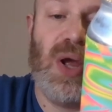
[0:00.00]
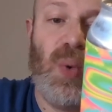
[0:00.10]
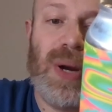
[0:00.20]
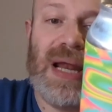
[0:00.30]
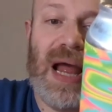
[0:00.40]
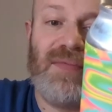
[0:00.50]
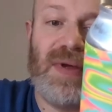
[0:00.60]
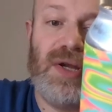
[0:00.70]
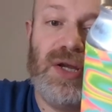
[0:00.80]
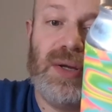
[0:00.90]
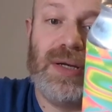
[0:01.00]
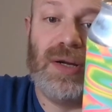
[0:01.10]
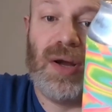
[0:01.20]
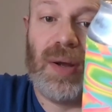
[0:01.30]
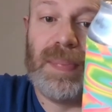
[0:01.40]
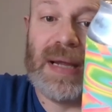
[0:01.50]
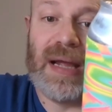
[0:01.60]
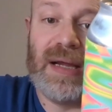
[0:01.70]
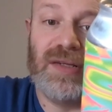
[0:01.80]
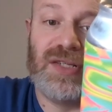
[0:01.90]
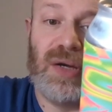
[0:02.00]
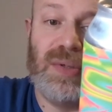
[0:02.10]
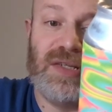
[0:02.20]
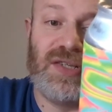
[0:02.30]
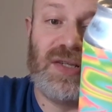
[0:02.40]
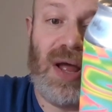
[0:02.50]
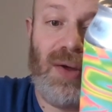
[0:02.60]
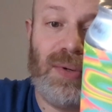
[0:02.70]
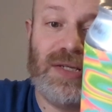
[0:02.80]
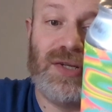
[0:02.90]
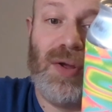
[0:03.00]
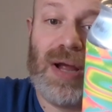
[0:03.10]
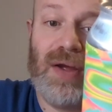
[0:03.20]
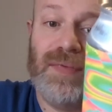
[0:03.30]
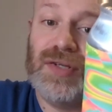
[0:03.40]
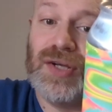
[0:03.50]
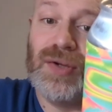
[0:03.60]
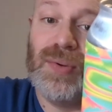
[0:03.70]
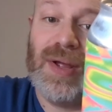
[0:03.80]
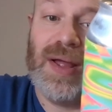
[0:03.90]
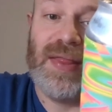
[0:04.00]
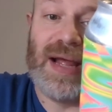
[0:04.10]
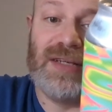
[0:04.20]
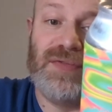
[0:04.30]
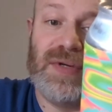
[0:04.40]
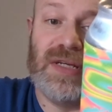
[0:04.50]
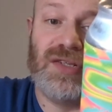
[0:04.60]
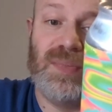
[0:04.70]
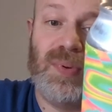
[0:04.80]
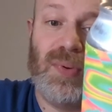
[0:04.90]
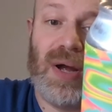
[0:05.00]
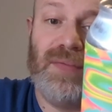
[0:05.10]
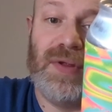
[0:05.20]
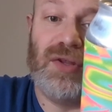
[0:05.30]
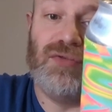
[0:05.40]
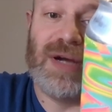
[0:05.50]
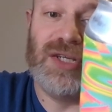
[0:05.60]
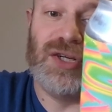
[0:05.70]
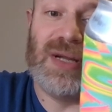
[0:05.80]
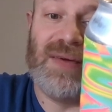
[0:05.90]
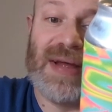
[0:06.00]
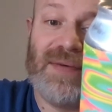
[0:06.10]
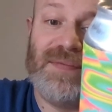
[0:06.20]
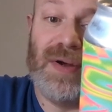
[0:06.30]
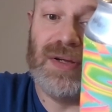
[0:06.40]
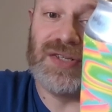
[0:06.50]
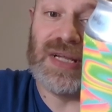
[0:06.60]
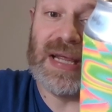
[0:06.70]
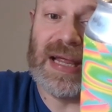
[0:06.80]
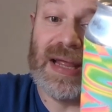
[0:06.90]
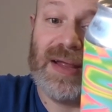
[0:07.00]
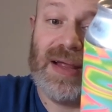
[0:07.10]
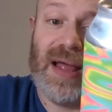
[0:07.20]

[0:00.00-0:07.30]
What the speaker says: We love a New England IPA, and so this style is long overdue. Thanks for your support over the duration of our first year.